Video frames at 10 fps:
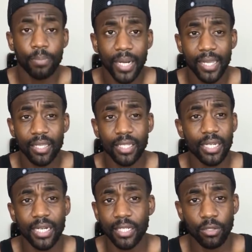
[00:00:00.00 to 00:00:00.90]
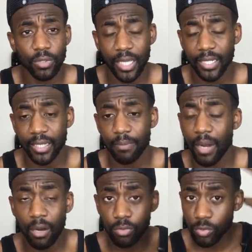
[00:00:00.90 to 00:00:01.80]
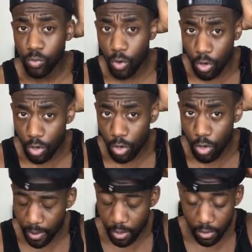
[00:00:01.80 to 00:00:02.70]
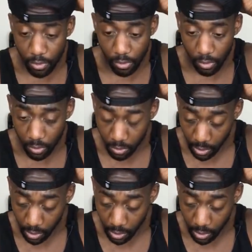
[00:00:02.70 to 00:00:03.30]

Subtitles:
players and then I don't get them, I would walk, bro.